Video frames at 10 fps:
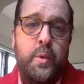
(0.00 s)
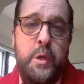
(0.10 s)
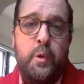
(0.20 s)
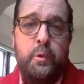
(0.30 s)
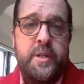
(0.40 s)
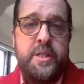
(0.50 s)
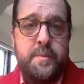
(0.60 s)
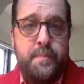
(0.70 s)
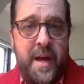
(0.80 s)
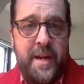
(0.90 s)
will
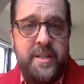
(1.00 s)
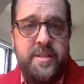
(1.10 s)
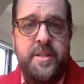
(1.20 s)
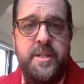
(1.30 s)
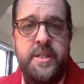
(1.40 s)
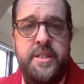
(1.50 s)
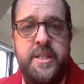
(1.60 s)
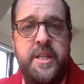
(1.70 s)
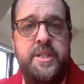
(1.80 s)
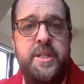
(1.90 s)
respect the
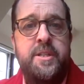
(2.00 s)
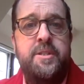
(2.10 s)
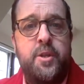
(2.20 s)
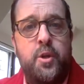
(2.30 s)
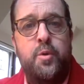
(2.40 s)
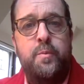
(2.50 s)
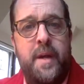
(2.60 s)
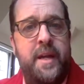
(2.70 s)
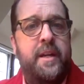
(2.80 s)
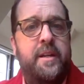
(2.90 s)
decisions you
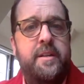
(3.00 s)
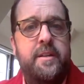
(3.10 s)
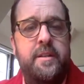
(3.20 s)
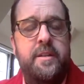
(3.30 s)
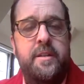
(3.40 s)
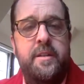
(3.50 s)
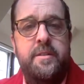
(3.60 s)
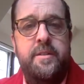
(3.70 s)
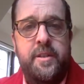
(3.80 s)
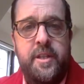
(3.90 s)
make
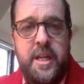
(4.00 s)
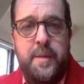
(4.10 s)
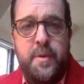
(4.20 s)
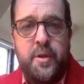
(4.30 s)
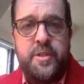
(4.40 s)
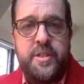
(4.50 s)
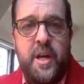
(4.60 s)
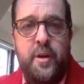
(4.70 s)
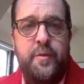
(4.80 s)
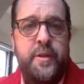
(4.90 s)
to keep
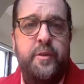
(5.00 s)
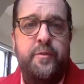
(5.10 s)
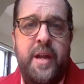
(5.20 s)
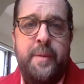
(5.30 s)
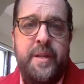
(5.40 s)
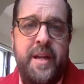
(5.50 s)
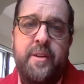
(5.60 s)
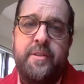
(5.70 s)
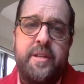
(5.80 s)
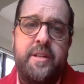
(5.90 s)
yourself and your family
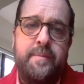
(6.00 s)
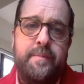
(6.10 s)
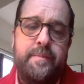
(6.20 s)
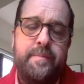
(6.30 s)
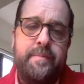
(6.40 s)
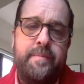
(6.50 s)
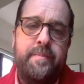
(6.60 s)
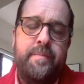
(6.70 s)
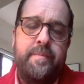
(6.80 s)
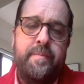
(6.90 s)
healthy.
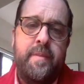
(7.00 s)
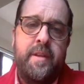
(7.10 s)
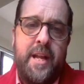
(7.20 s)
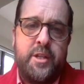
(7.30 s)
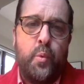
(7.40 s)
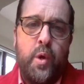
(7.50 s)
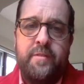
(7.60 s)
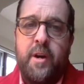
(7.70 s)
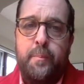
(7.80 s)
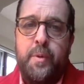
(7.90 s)
That's one of
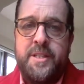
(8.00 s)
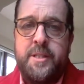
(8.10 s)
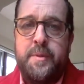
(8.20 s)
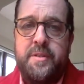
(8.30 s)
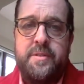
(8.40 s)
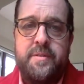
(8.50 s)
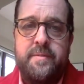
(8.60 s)
our principles.